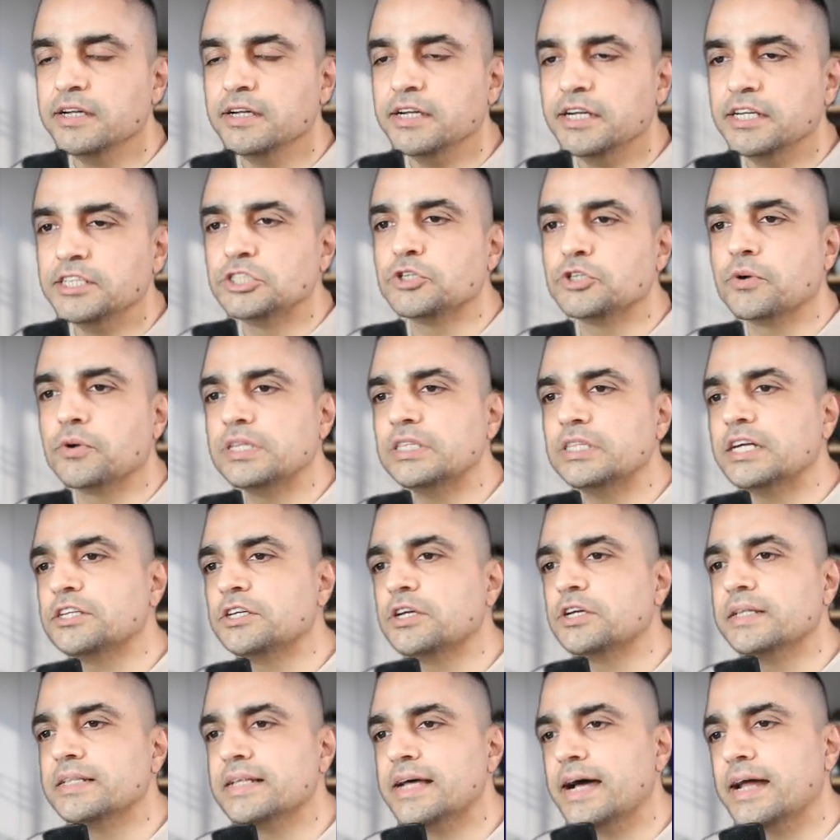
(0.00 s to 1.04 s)
ensuring that
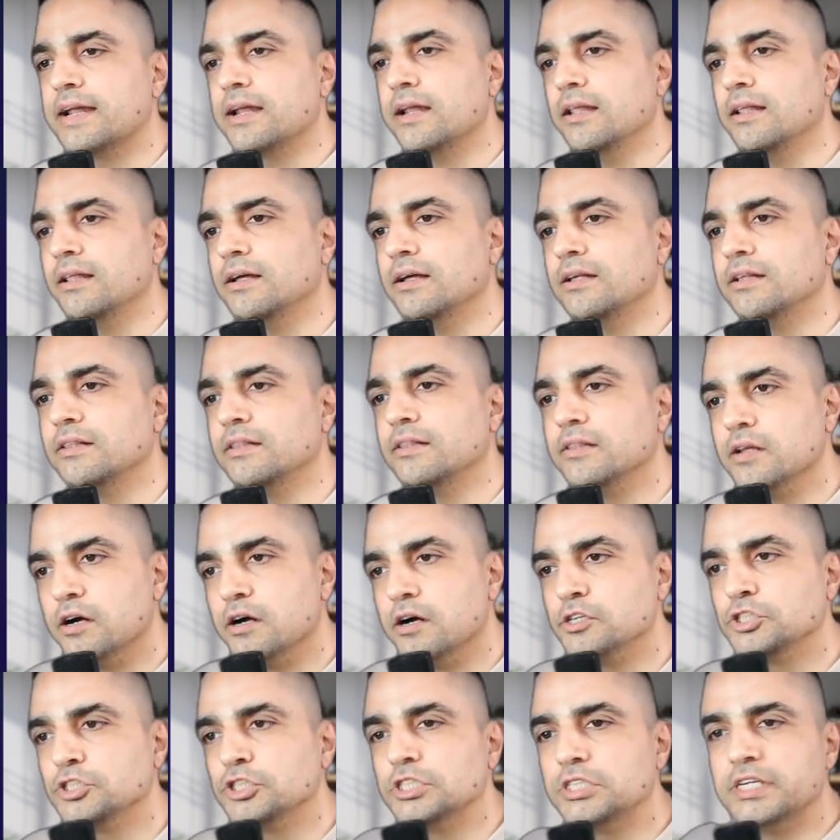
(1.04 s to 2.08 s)
you can handle
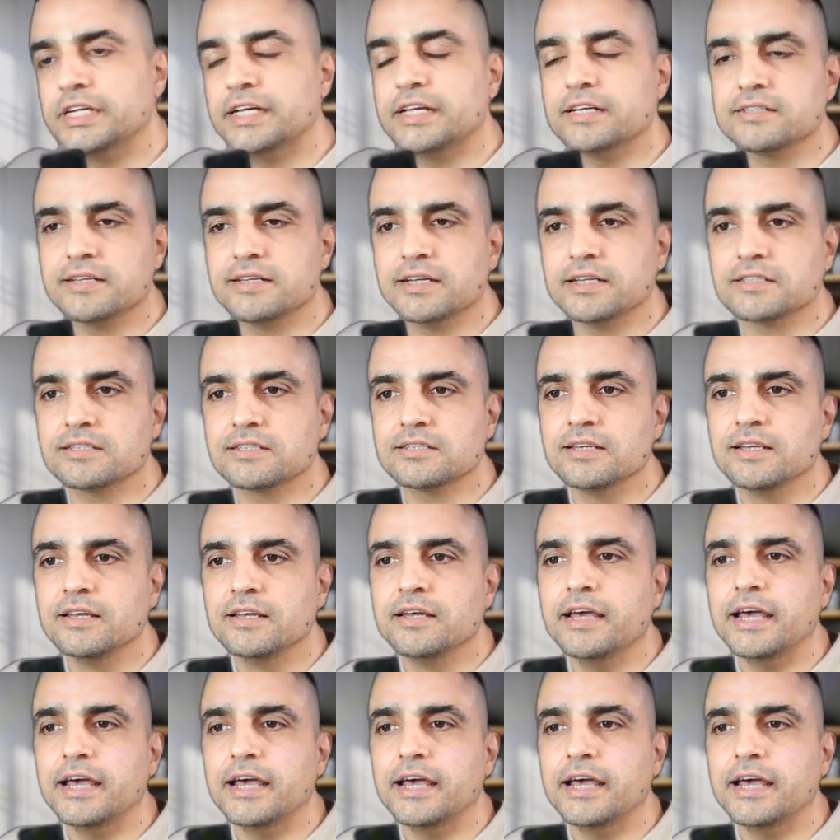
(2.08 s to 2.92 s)
larger data sets